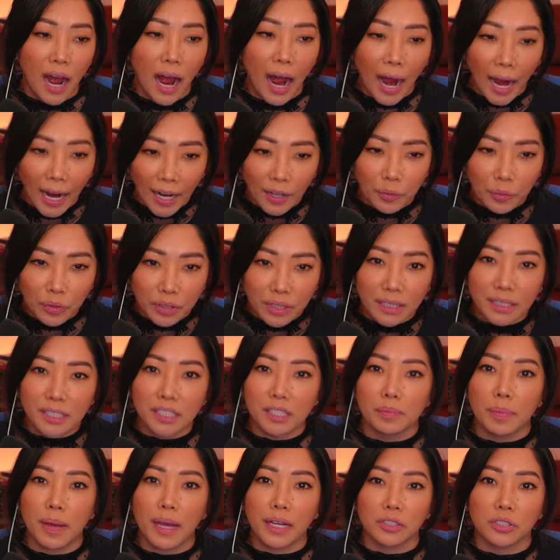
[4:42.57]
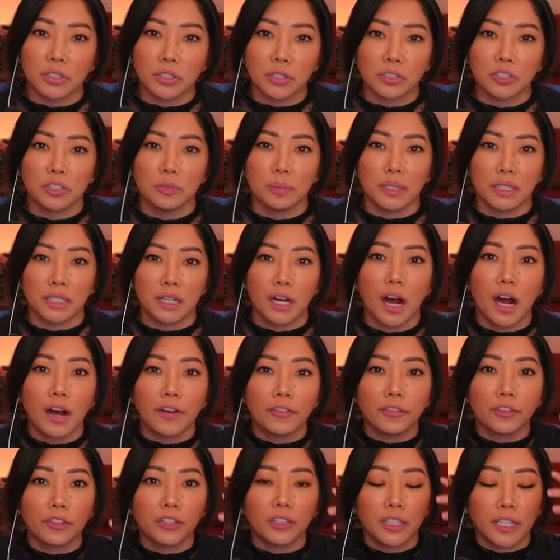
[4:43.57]
i would expect her to be
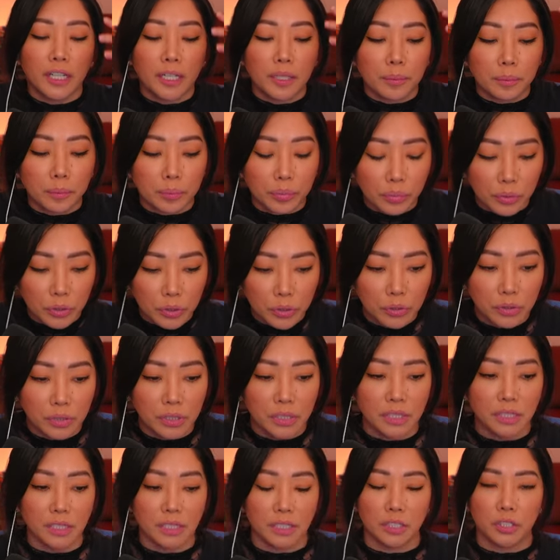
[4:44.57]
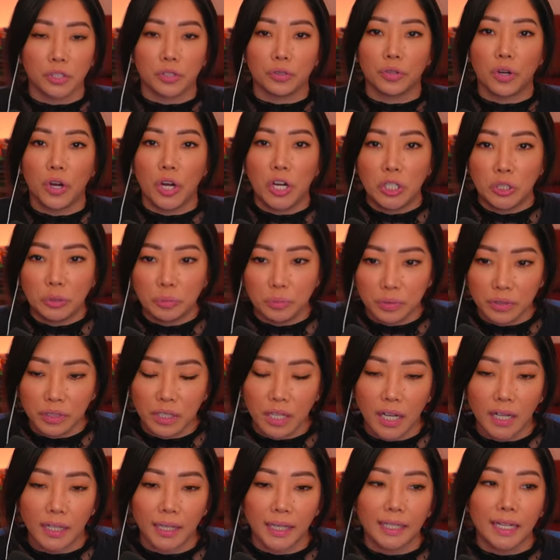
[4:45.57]
covered in bruises in her own
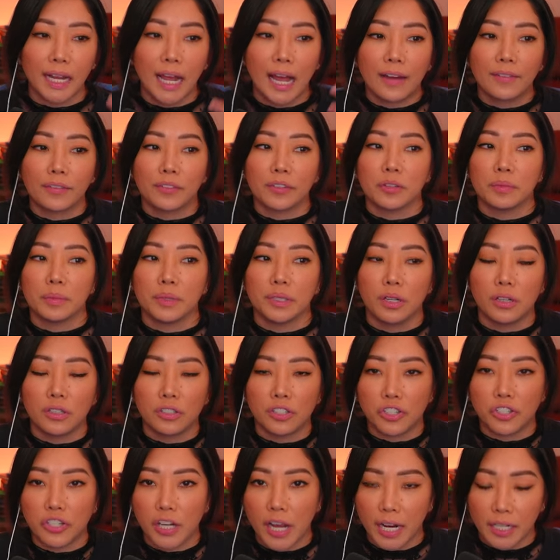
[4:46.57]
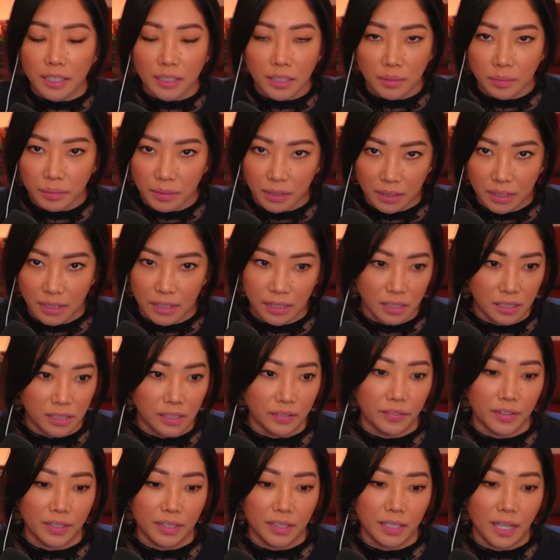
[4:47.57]
blood like have her be all jacked up looking and
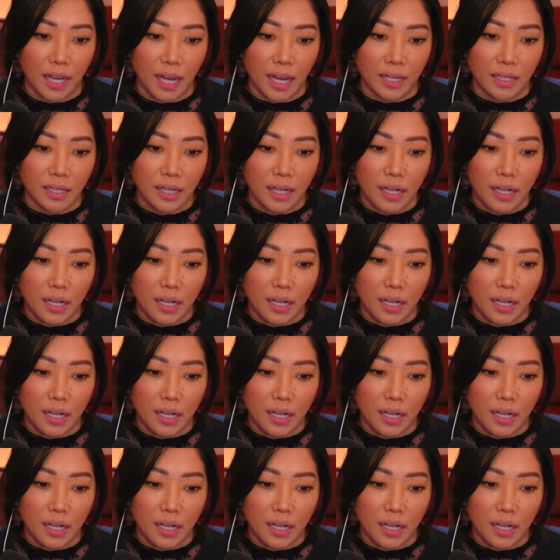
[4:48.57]
stuff like that